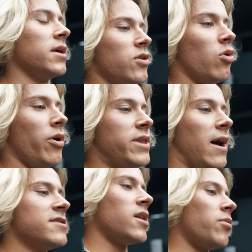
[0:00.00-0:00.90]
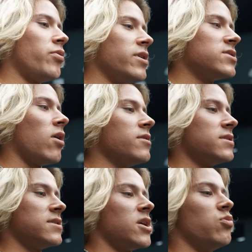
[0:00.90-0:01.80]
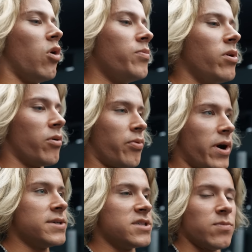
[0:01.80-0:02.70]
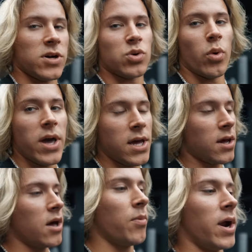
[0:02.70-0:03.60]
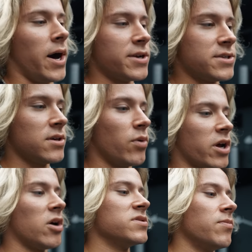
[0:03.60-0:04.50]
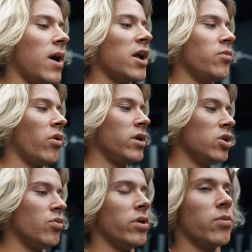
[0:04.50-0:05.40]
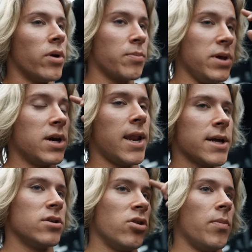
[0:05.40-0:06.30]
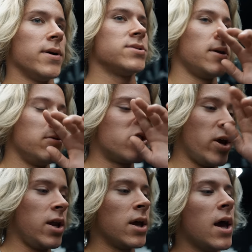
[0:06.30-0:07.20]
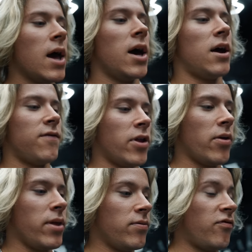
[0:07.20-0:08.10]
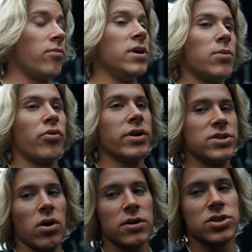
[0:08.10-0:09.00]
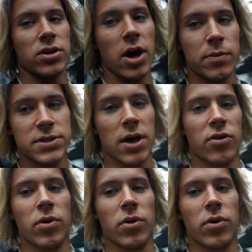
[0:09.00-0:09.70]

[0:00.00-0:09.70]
The only downside of pre-exhausting is that you won't be able to press as much weight, but honestly, when it comes to bodybuilding, you really want to be connected to the muscle that you're training, and I found that for me, pre-exhaustion helps out the